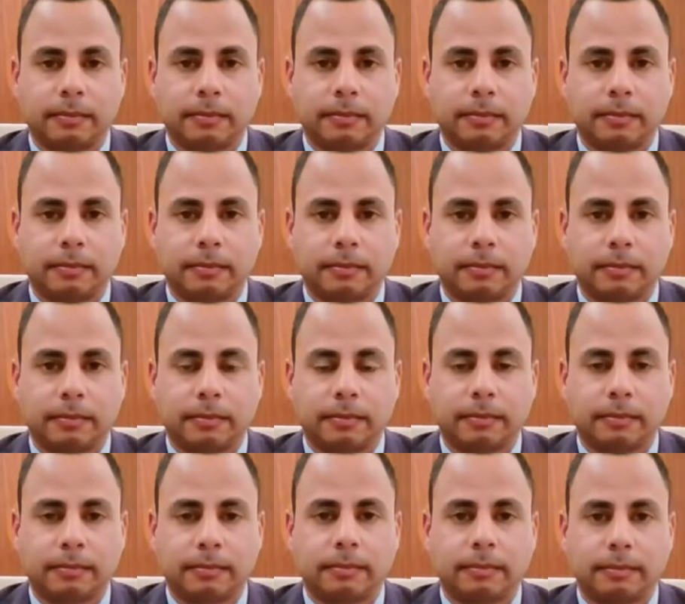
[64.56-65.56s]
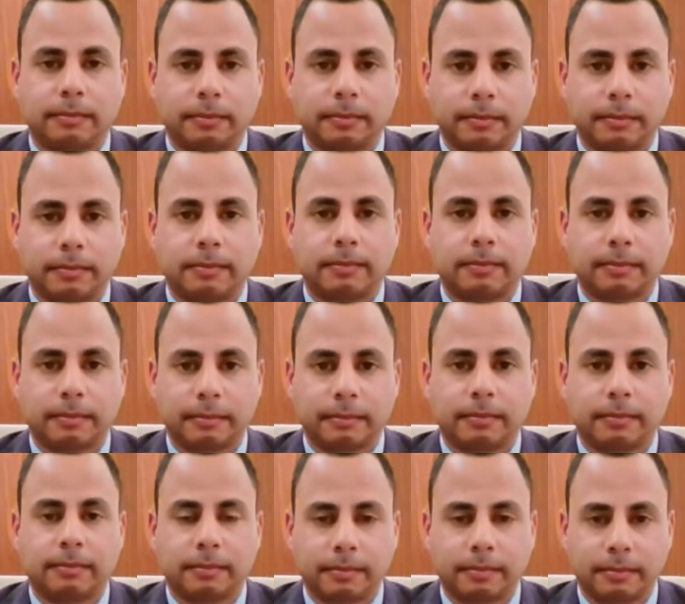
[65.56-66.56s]

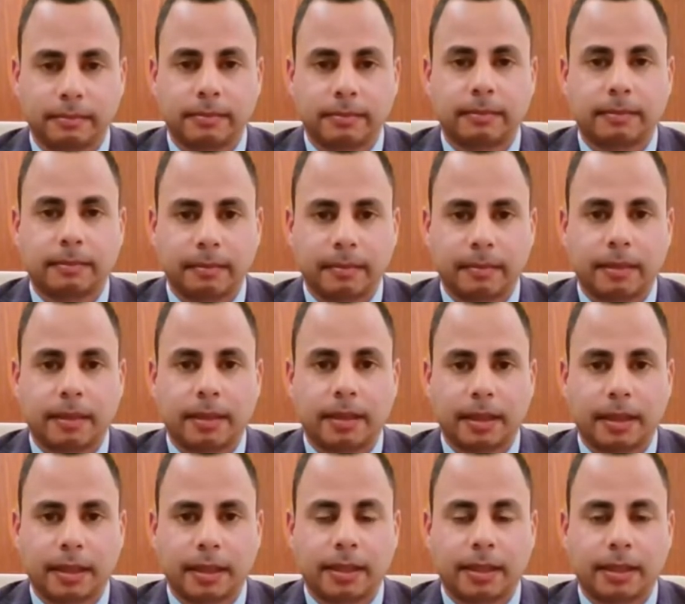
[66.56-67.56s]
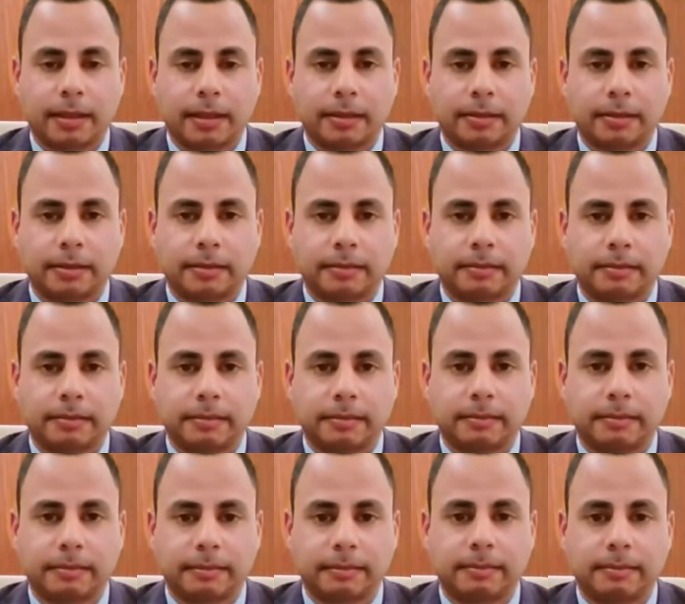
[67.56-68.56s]

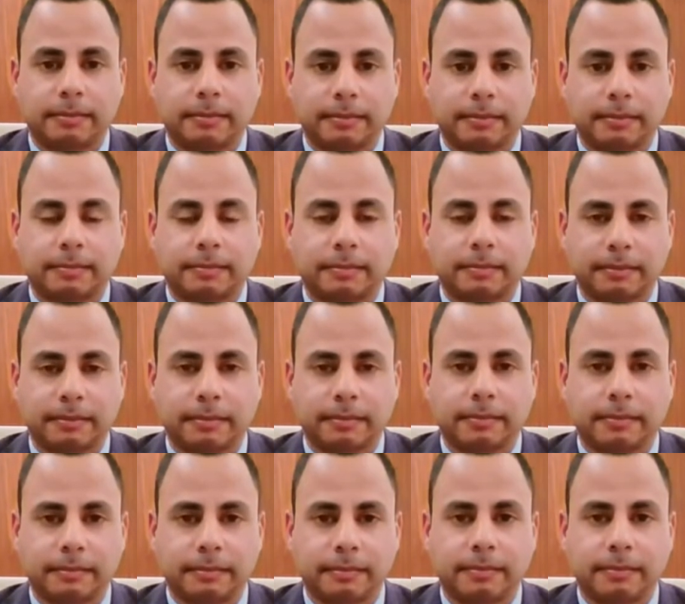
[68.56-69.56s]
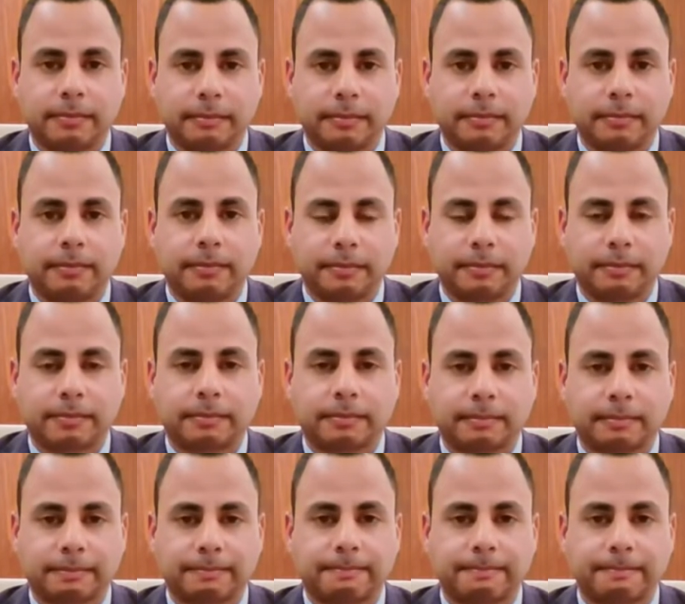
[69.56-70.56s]

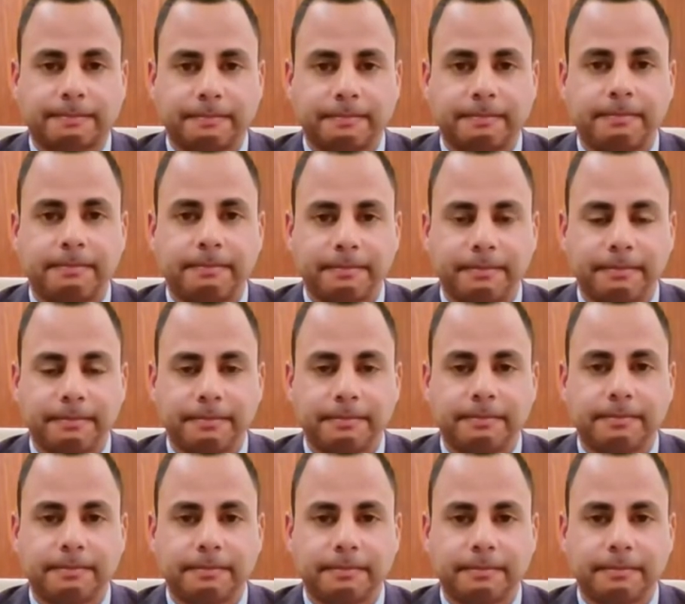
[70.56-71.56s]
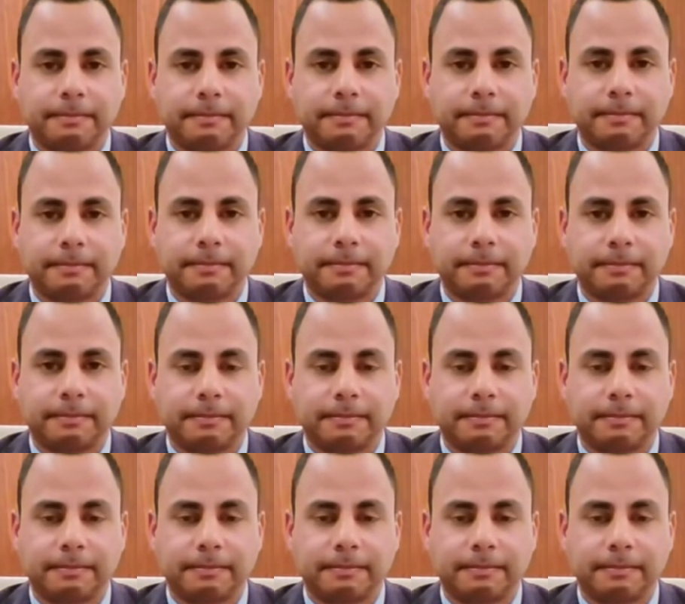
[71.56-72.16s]
(silent)